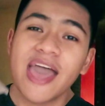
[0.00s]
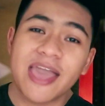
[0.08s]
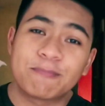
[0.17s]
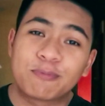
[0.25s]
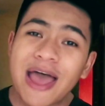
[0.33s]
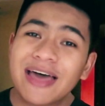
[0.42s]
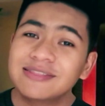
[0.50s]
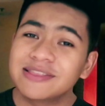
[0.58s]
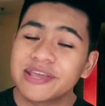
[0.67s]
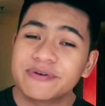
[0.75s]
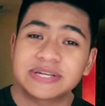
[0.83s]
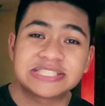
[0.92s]
a brand
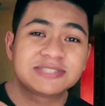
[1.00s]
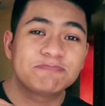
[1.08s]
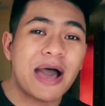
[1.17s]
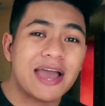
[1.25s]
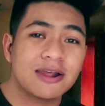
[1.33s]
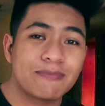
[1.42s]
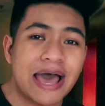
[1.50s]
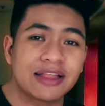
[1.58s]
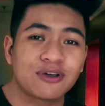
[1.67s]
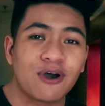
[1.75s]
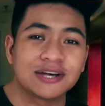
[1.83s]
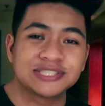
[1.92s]
new
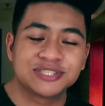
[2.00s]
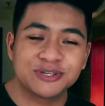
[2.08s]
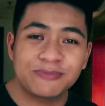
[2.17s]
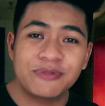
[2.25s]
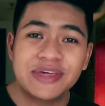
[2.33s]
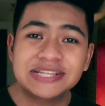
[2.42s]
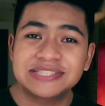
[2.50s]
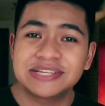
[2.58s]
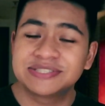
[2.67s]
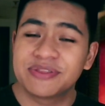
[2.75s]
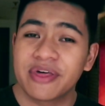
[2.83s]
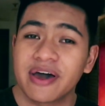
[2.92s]
Spider-Man costume. This
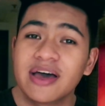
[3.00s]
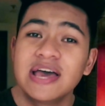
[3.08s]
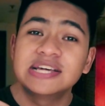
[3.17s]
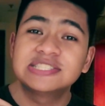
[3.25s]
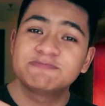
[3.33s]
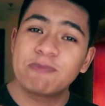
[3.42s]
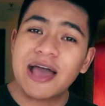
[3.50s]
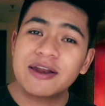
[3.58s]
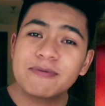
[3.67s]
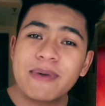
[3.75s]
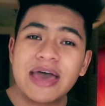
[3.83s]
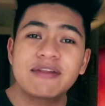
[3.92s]
is the
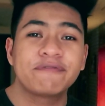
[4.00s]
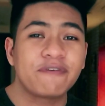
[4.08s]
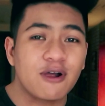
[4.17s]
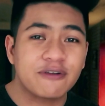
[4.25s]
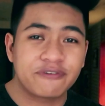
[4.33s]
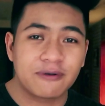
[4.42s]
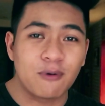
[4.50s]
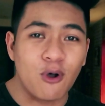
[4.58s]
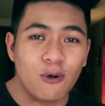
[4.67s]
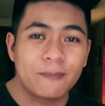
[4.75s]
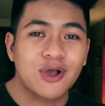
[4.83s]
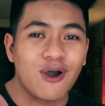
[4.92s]
Spider-Man Far From
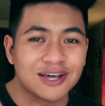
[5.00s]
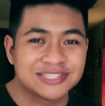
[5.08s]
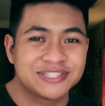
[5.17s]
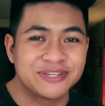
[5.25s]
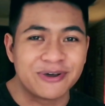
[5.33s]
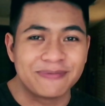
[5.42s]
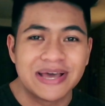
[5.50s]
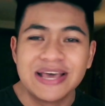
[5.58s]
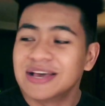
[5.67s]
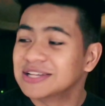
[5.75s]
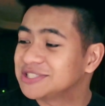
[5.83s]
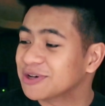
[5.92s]
Home costume.
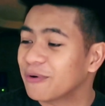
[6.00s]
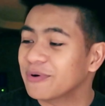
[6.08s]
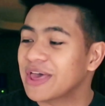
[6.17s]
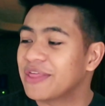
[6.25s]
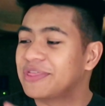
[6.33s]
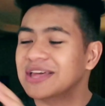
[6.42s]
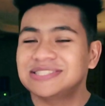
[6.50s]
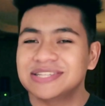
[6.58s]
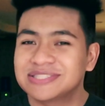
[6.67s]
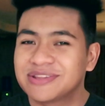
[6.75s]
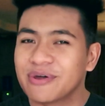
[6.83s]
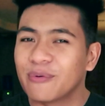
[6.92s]
So this
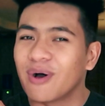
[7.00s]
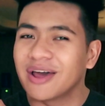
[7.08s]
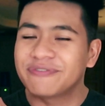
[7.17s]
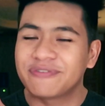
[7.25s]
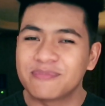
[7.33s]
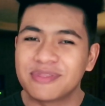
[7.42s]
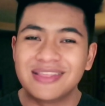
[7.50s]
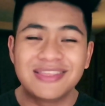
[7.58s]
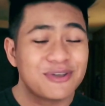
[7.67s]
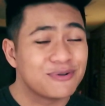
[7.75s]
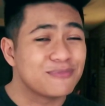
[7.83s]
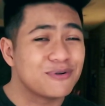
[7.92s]
is the one from the
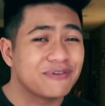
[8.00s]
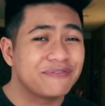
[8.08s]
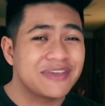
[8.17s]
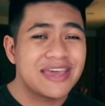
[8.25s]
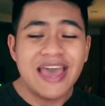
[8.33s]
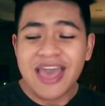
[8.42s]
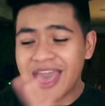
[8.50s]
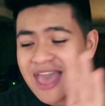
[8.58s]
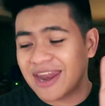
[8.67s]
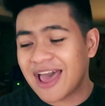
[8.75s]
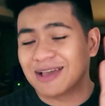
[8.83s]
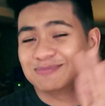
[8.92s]
new movie,
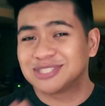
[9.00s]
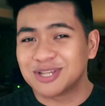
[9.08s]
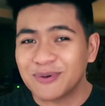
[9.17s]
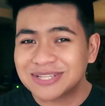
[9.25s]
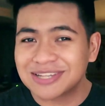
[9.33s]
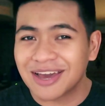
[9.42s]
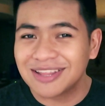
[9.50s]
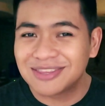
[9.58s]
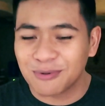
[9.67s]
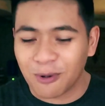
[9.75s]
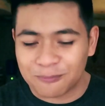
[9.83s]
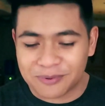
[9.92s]
and I'm so excited
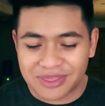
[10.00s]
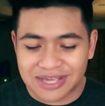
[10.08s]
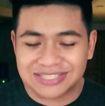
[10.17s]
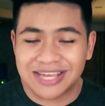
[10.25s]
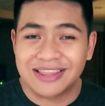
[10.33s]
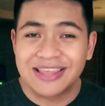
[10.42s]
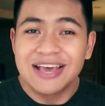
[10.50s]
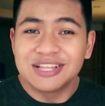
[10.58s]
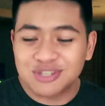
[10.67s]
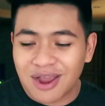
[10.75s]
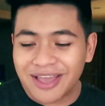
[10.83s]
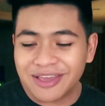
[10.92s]
to open this and
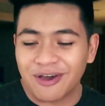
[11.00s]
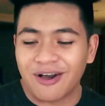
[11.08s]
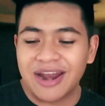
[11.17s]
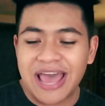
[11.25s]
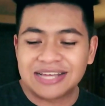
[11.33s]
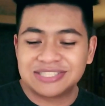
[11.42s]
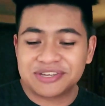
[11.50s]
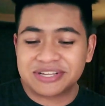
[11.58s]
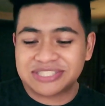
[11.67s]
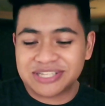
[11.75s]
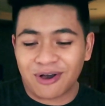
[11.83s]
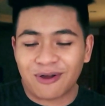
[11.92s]
try it on. As you
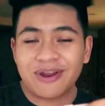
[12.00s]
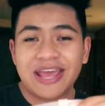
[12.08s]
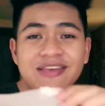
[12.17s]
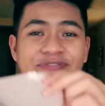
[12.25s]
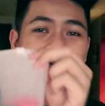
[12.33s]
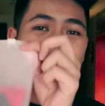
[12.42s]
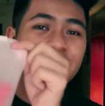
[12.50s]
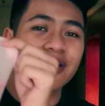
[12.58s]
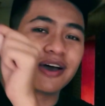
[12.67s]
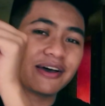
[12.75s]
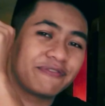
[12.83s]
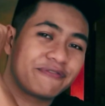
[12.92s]
can see already from
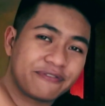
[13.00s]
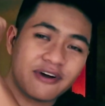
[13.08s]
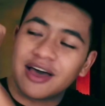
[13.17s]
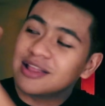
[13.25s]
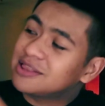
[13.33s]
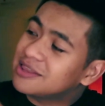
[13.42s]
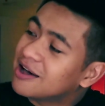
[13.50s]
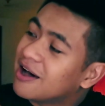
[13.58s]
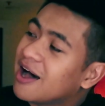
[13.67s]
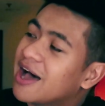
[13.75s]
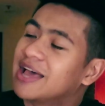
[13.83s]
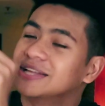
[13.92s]
the front,
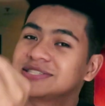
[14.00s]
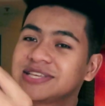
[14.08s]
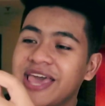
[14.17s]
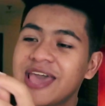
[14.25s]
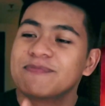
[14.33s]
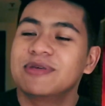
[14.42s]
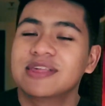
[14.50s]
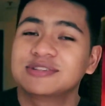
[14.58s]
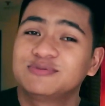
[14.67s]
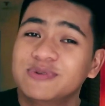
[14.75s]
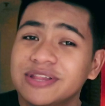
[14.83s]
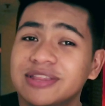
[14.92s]
it came in
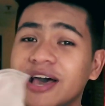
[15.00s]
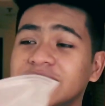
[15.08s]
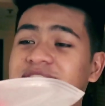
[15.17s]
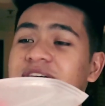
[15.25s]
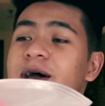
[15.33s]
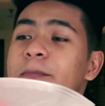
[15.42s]
this really nice